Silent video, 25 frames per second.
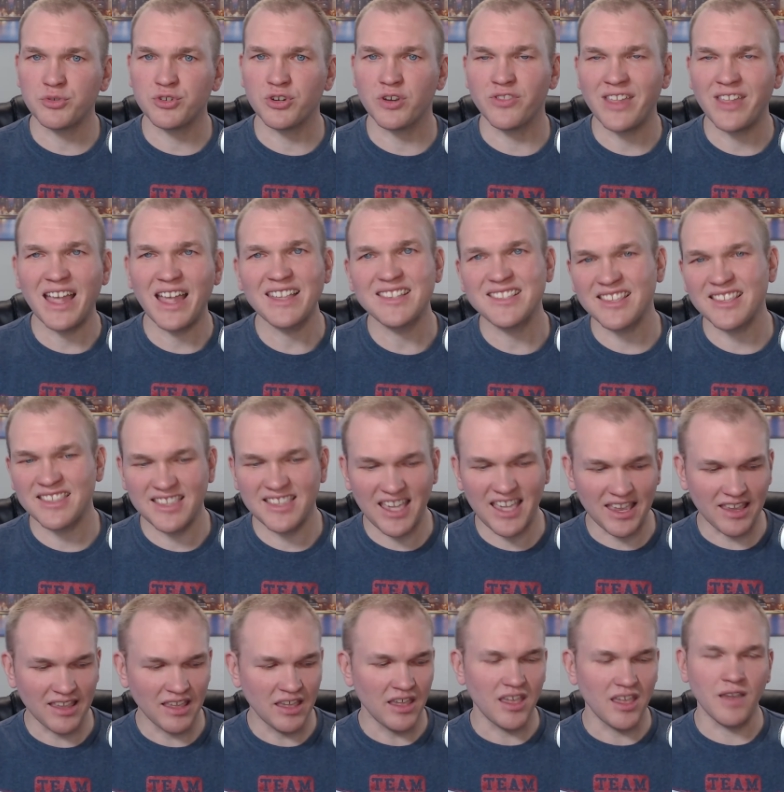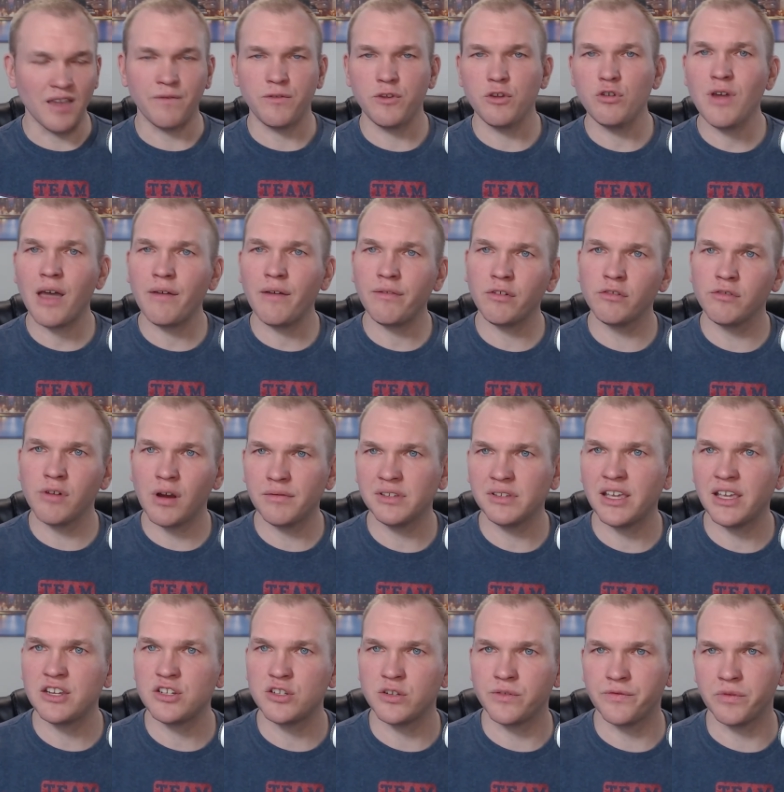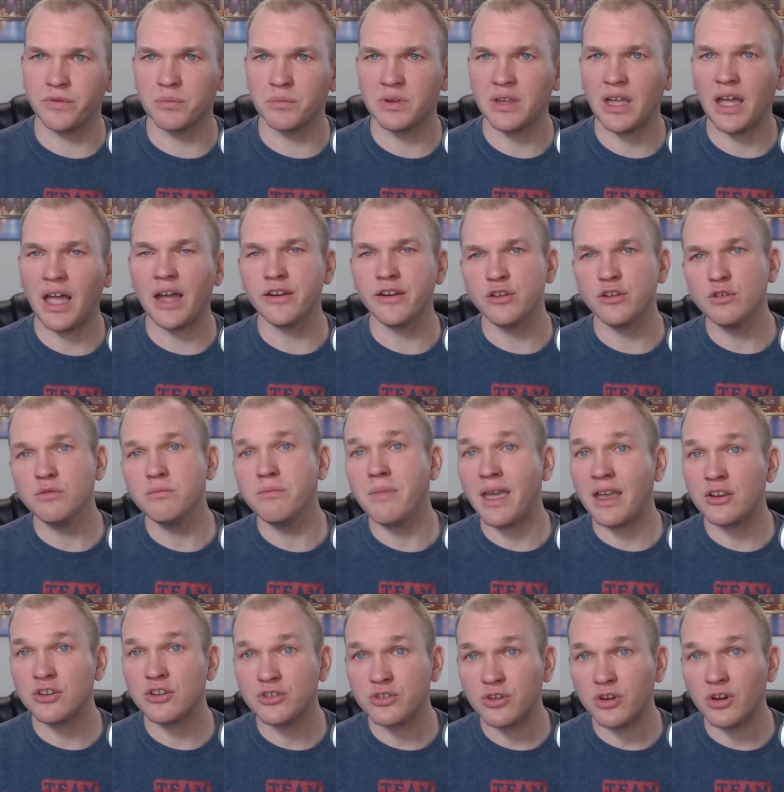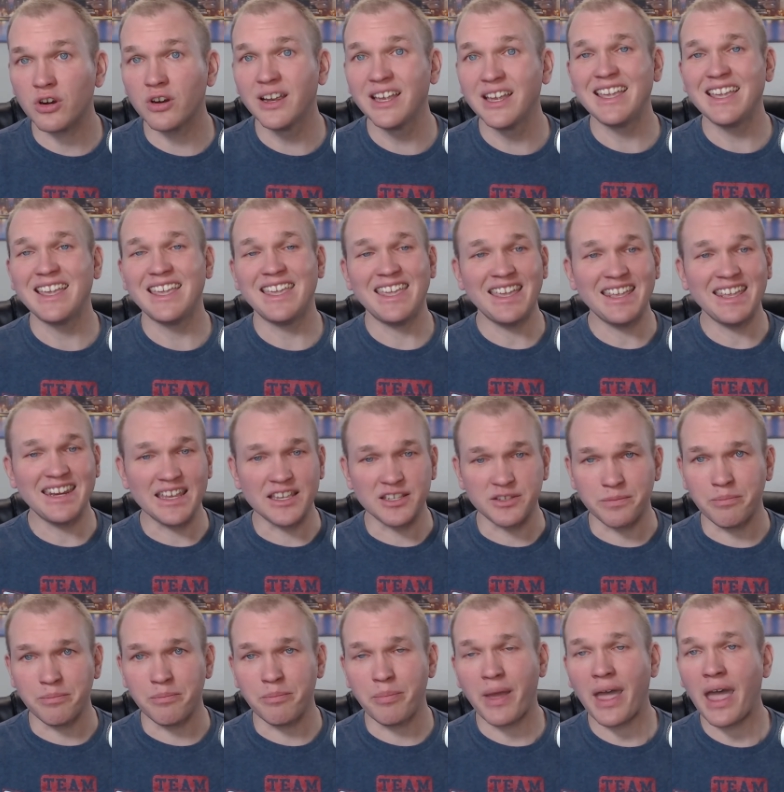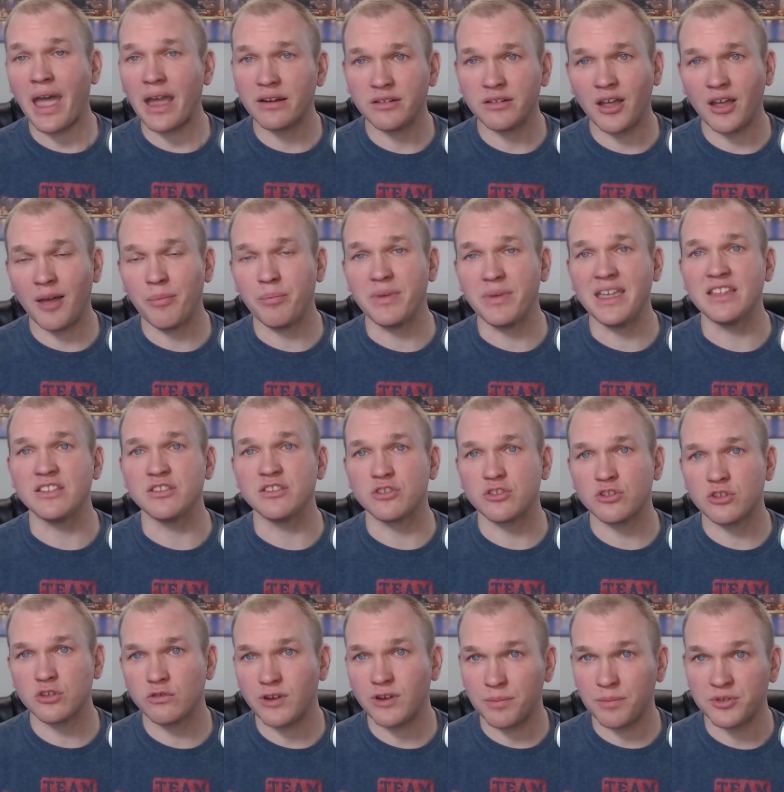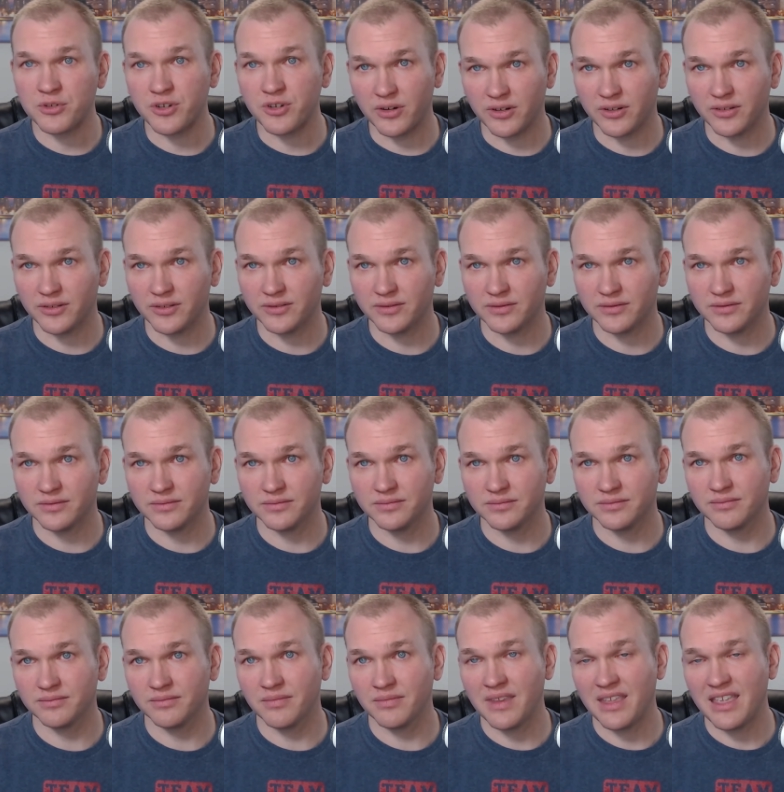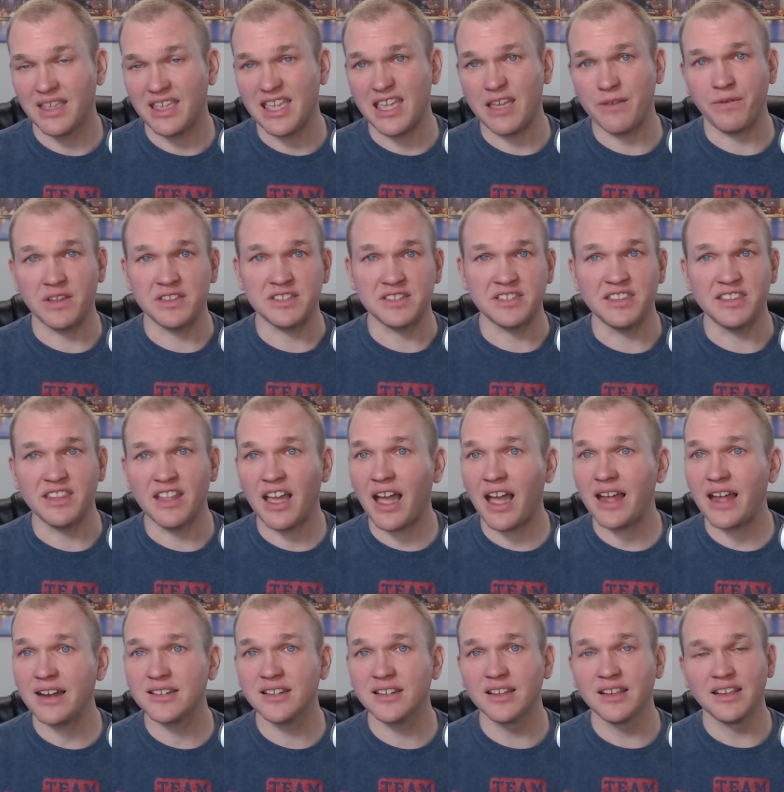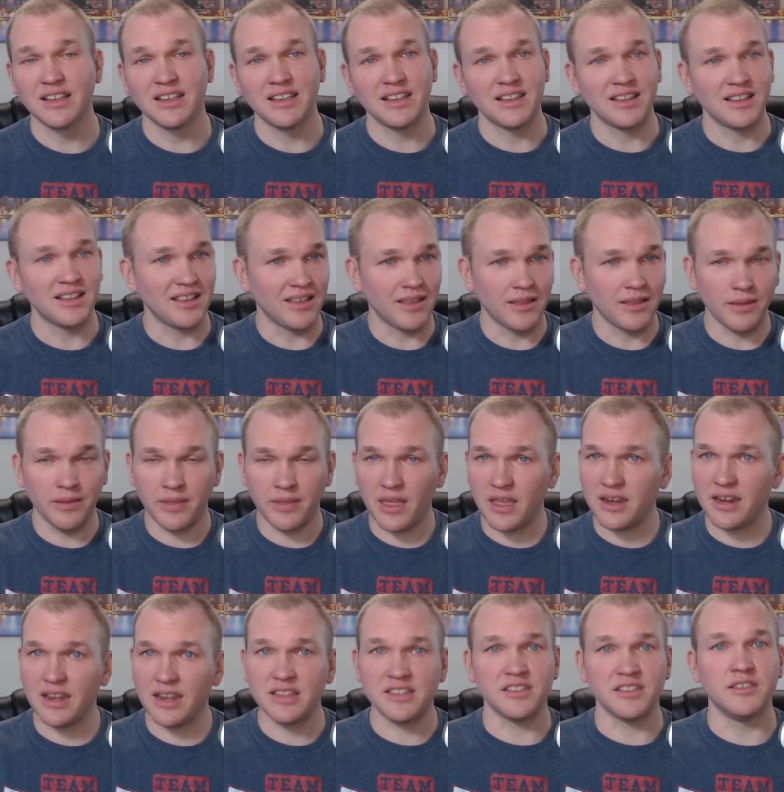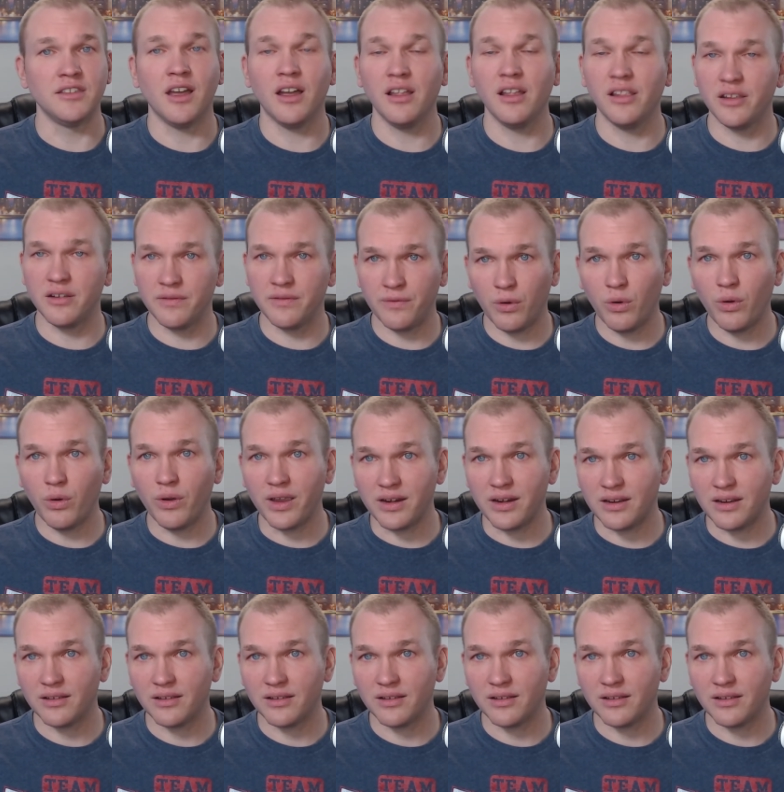That's the thing. If you have a revelation from God, you make sure it is backed up in Scripture. If it's not, then it's null and void.